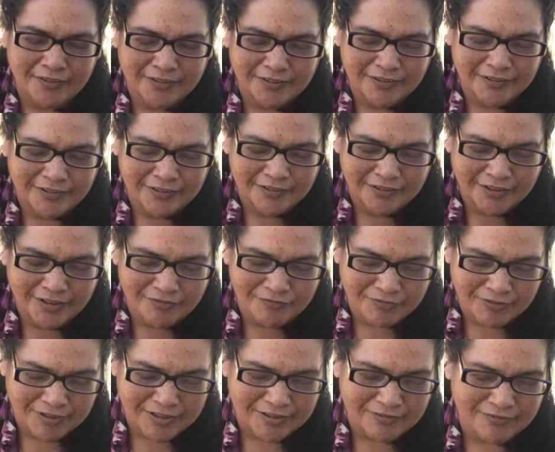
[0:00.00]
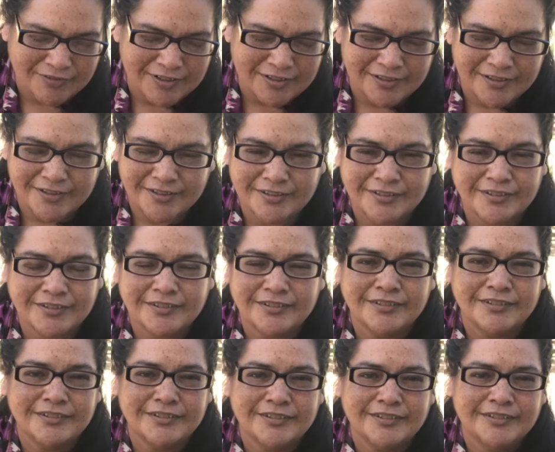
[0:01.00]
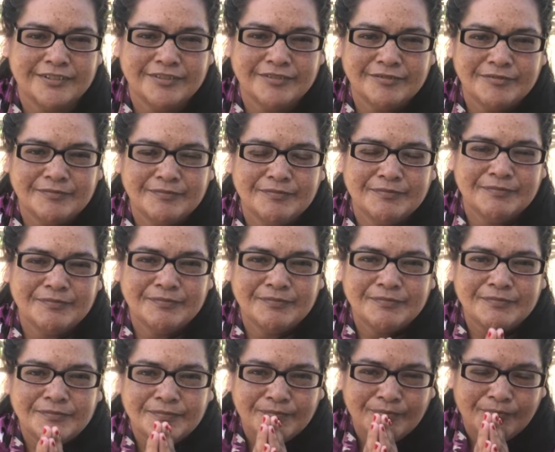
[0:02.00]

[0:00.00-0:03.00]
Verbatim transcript: begin a path of forgiveness.